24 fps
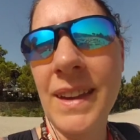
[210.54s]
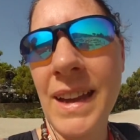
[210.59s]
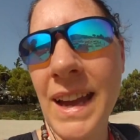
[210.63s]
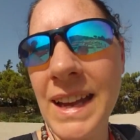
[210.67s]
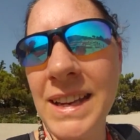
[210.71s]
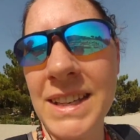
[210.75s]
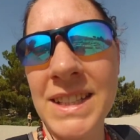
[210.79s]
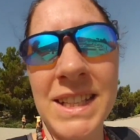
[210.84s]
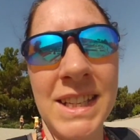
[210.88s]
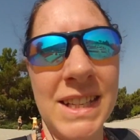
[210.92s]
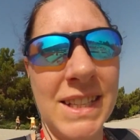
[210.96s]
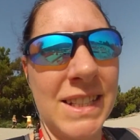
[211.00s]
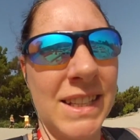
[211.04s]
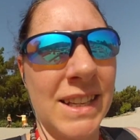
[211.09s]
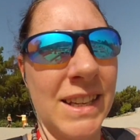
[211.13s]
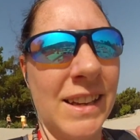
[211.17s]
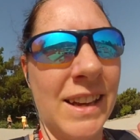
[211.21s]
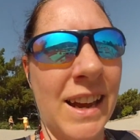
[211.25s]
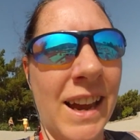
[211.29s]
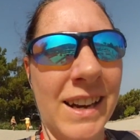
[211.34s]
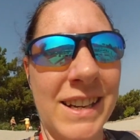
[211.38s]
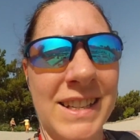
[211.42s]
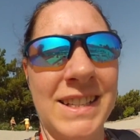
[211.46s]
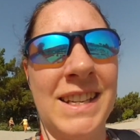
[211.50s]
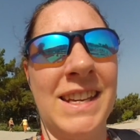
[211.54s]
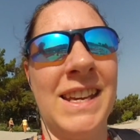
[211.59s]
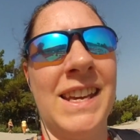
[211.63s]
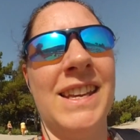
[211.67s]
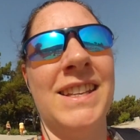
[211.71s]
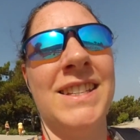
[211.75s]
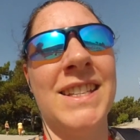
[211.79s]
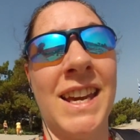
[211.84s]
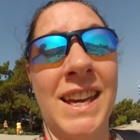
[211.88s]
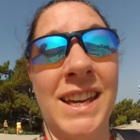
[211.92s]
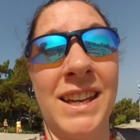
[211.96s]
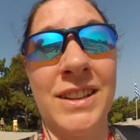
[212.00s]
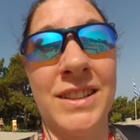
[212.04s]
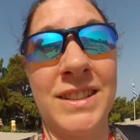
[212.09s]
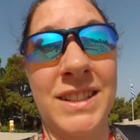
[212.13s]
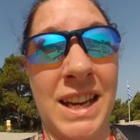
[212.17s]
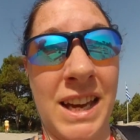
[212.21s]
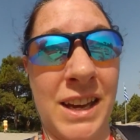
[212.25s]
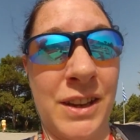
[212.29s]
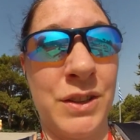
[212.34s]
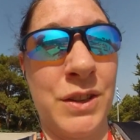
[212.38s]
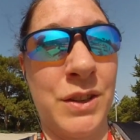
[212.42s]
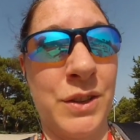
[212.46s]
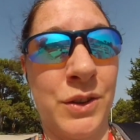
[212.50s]
and she's actually taken us
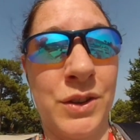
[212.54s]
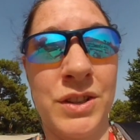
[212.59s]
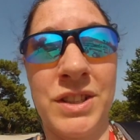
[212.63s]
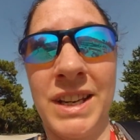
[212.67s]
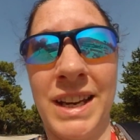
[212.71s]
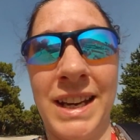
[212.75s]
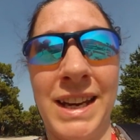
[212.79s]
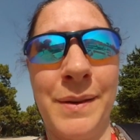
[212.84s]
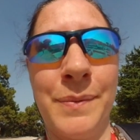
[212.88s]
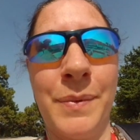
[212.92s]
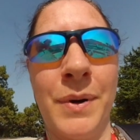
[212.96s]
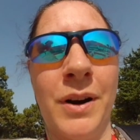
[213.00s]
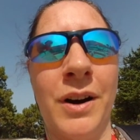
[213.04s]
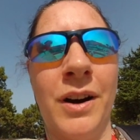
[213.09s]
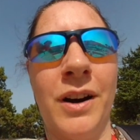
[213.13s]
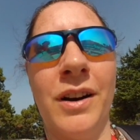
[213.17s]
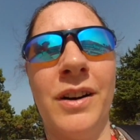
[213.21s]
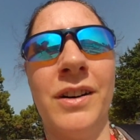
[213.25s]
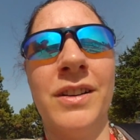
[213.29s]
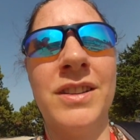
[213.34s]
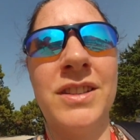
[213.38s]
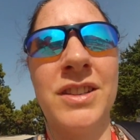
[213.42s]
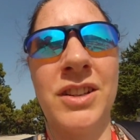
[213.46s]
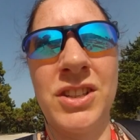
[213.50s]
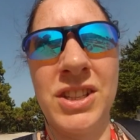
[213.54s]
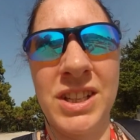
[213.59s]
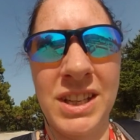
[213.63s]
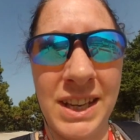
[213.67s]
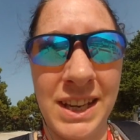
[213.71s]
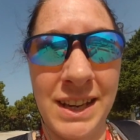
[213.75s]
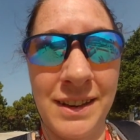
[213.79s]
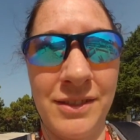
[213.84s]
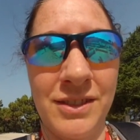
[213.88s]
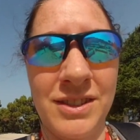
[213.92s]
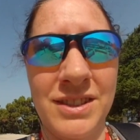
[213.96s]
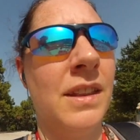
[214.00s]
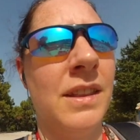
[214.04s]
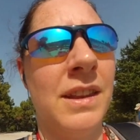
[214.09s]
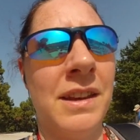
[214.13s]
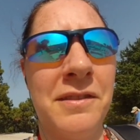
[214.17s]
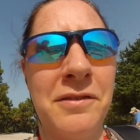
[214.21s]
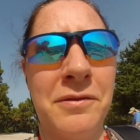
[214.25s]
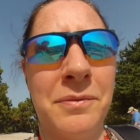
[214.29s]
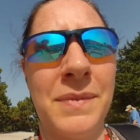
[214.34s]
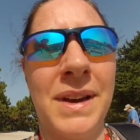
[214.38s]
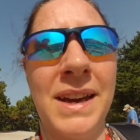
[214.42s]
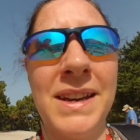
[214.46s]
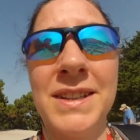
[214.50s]
down to a shady part so she can give us the
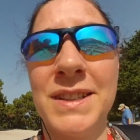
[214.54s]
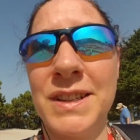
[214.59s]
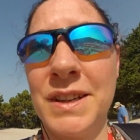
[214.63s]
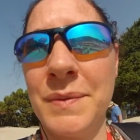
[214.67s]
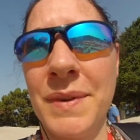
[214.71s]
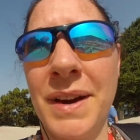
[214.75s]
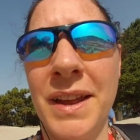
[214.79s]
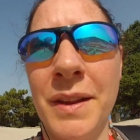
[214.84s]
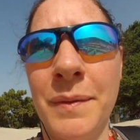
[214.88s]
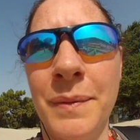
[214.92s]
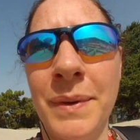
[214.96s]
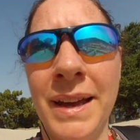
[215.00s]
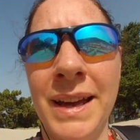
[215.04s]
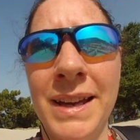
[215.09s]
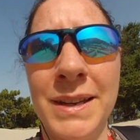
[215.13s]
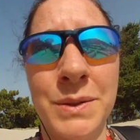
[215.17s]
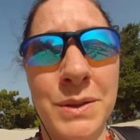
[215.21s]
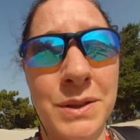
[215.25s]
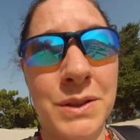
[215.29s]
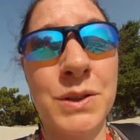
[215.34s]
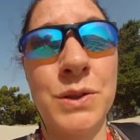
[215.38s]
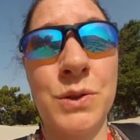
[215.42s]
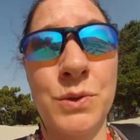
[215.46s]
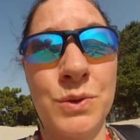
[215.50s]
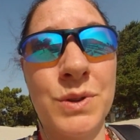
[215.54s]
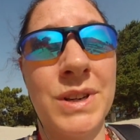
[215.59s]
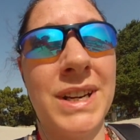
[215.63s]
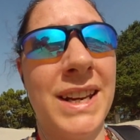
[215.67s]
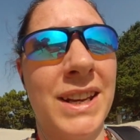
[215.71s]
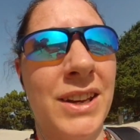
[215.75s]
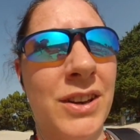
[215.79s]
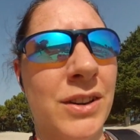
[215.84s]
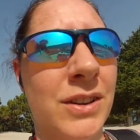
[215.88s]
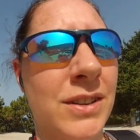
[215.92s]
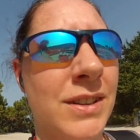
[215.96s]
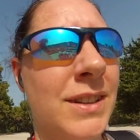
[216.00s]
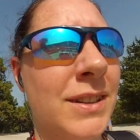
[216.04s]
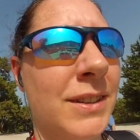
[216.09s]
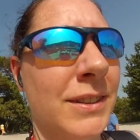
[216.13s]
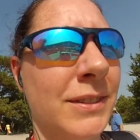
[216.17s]
information about the place, which is really good